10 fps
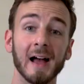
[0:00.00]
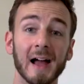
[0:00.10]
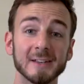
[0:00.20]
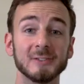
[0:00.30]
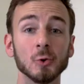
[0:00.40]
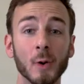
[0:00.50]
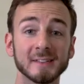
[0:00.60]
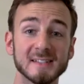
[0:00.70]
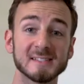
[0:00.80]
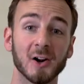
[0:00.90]
I do
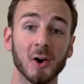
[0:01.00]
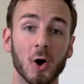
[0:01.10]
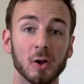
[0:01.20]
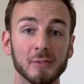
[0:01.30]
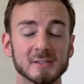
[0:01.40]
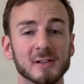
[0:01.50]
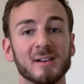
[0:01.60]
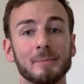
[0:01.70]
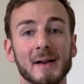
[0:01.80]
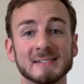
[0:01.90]
want to start all of this
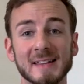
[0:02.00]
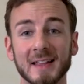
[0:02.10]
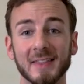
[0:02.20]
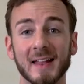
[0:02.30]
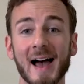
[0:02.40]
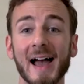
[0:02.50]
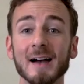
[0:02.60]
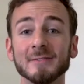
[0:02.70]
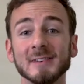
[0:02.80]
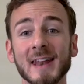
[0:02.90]
off by saying that I
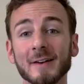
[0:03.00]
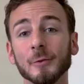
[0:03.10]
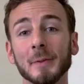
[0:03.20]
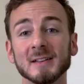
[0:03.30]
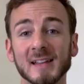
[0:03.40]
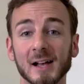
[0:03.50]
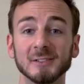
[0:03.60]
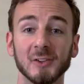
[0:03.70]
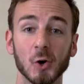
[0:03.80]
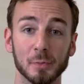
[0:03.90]
have never been to El
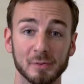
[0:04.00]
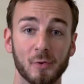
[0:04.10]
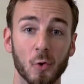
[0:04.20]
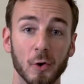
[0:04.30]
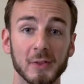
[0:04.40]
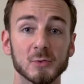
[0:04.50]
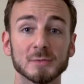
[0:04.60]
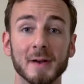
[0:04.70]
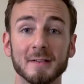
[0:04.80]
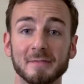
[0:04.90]
Nido before. This
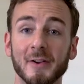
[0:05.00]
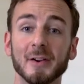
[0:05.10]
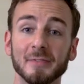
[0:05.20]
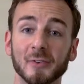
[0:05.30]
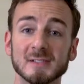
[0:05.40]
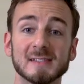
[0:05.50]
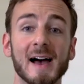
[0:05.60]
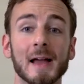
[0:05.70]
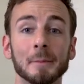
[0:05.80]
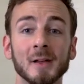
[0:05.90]
was my very first
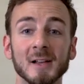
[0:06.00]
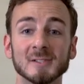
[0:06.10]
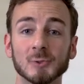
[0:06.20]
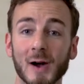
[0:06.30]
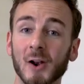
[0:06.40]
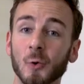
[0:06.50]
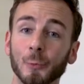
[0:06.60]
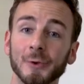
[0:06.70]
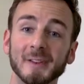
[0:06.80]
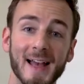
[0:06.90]
time, so I
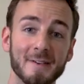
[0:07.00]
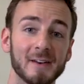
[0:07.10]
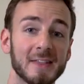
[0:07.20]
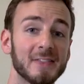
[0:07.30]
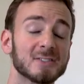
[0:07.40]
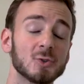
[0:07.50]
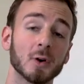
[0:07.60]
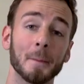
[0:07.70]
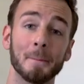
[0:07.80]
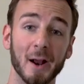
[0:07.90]
don't really have anything to
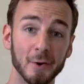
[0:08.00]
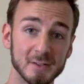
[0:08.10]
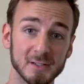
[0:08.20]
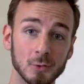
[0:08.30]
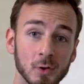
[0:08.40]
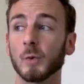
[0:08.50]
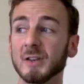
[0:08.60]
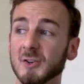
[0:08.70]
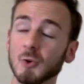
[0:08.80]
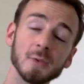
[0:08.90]
compare it to. We
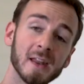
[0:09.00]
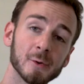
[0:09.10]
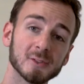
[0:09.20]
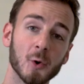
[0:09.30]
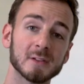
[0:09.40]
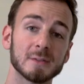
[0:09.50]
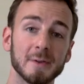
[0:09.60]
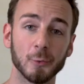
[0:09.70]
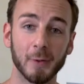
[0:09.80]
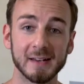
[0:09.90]
knew that it was going to
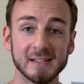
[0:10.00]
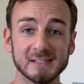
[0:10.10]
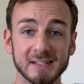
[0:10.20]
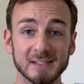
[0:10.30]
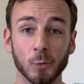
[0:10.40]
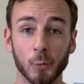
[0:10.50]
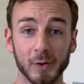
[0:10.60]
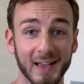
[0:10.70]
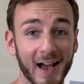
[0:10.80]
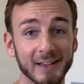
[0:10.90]
be the rainy season when
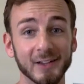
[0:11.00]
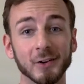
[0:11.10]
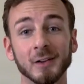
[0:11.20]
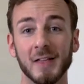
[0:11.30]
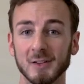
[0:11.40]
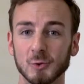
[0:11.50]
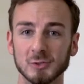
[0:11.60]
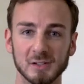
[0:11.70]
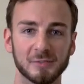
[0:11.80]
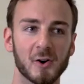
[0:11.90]
we got here. That
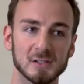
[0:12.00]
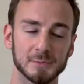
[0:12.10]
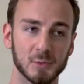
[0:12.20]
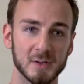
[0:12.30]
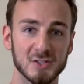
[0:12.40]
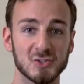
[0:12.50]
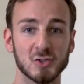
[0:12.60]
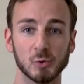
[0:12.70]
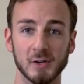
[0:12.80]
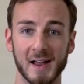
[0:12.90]
usually falls between
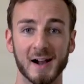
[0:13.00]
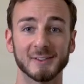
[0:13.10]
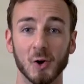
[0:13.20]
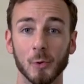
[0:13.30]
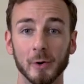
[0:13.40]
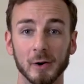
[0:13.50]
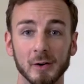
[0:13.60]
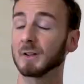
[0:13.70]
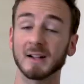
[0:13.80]
June and October.